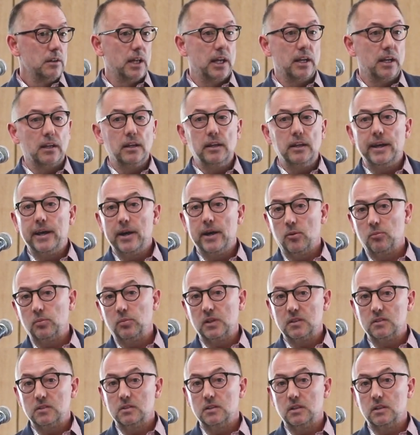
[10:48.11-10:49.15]
then
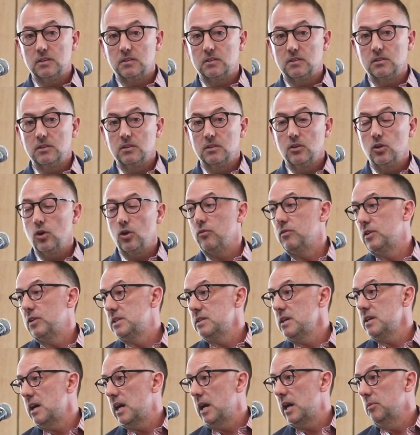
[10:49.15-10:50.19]
helplessness
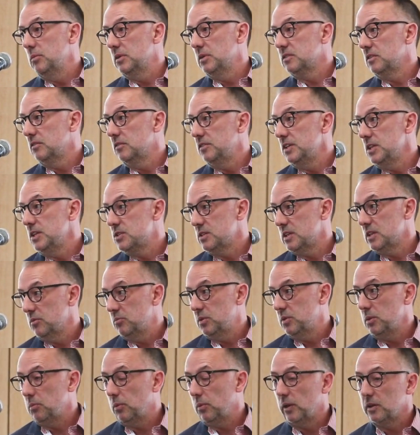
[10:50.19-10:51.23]
over time is a feature
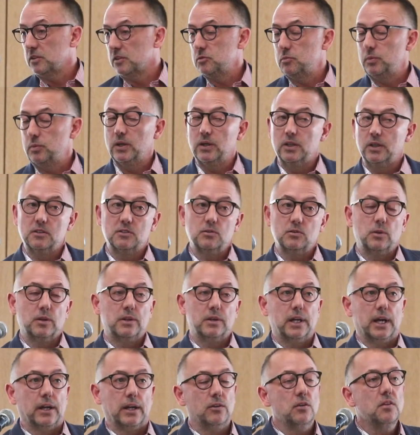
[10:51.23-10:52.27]
that people experience
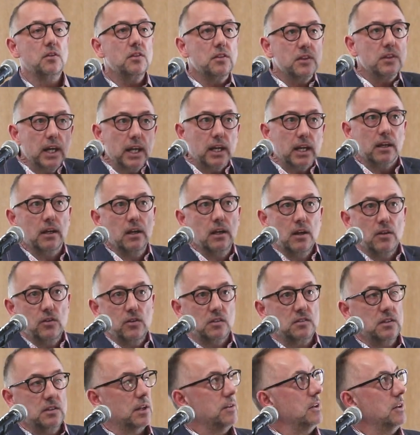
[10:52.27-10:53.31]
with that. You think
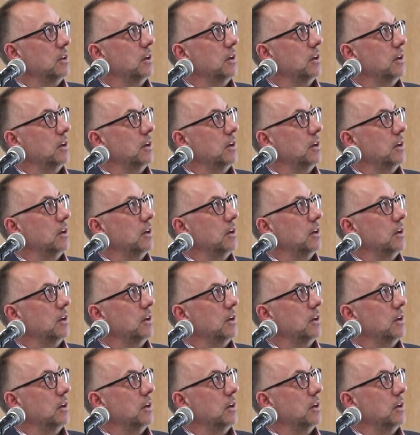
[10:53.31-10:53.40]
there's